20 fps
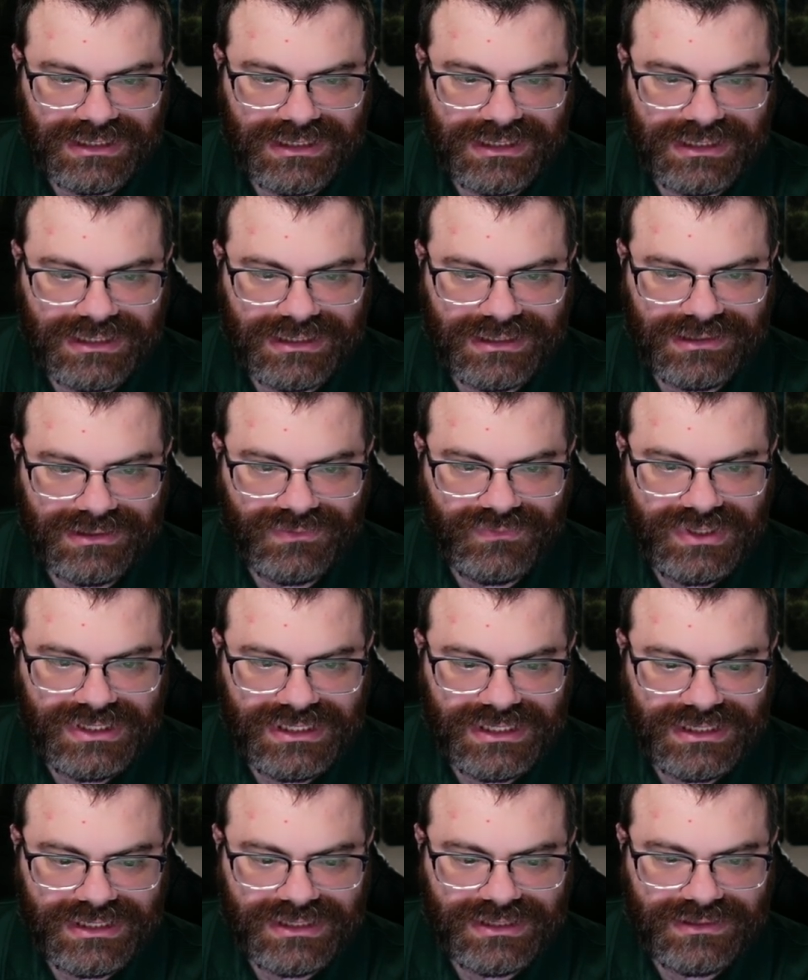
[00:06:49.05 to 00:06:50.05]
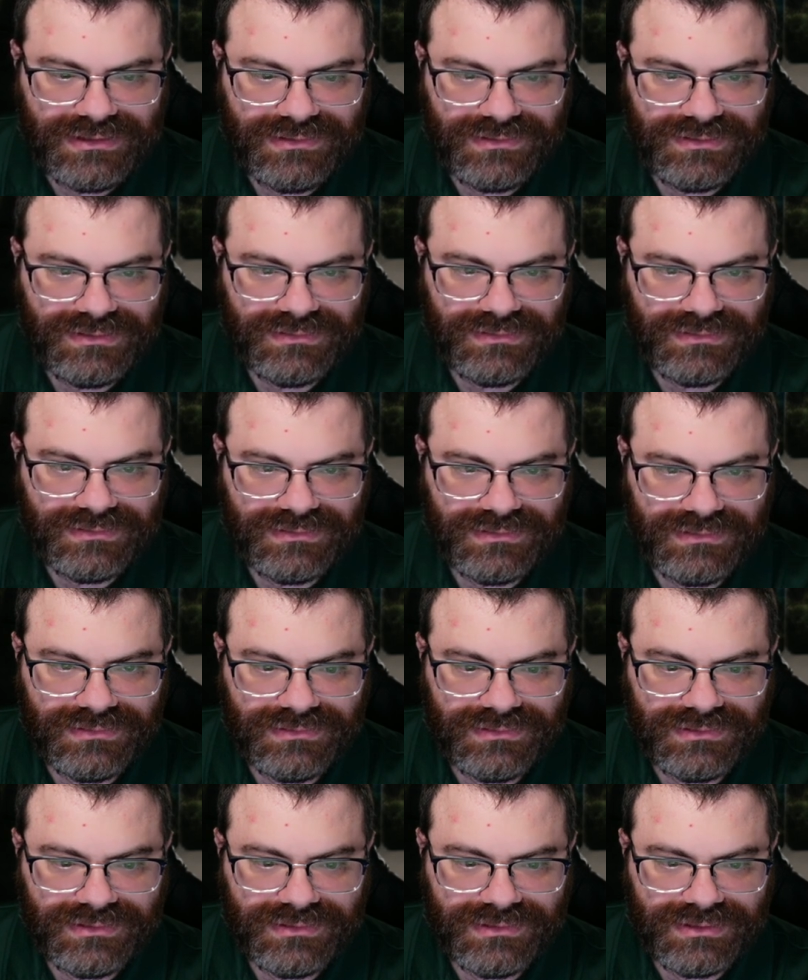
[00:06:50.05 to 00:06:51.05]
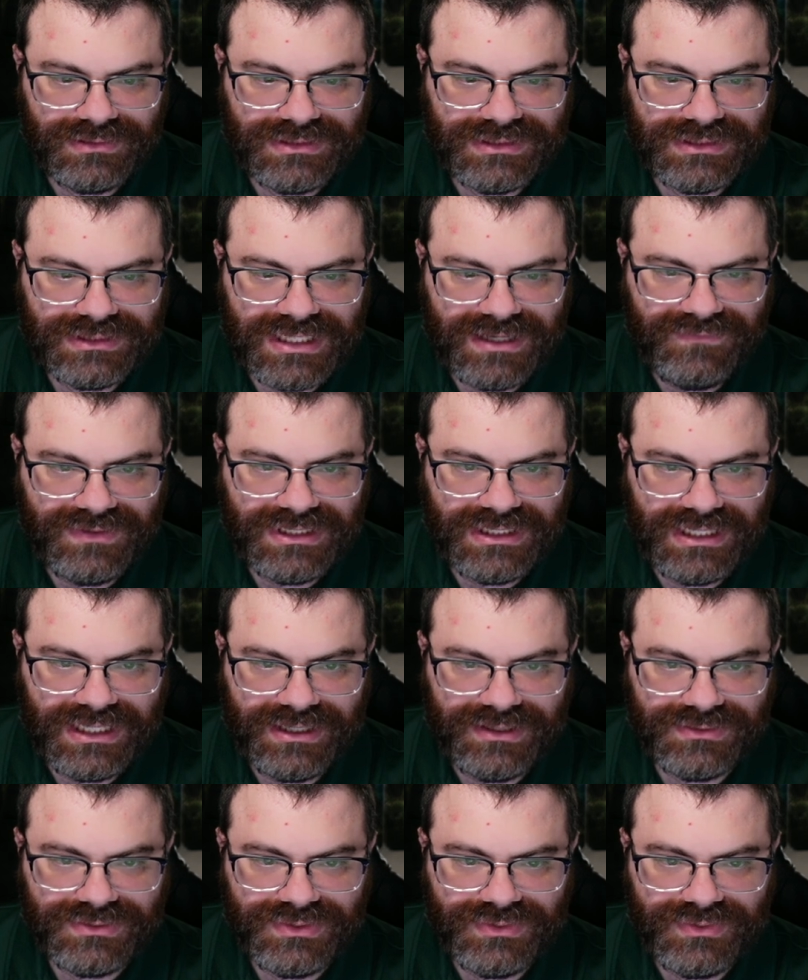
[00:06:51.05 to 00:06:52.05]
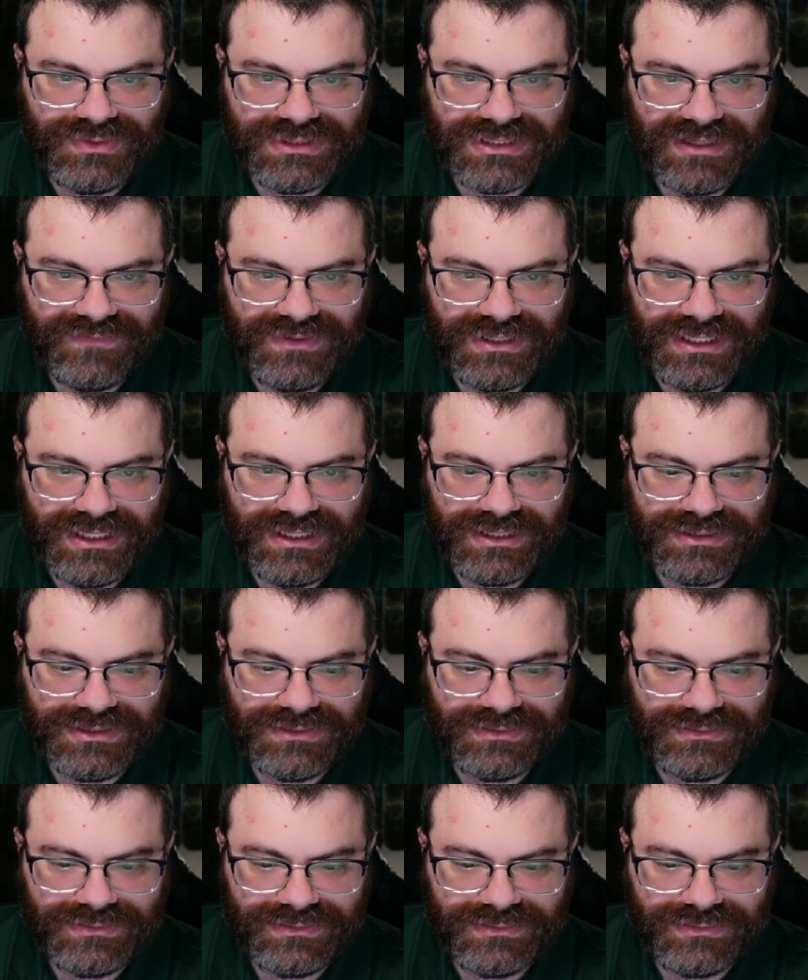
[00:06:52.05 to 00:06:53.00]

Uh, we need seven and eight, two, seven, eight.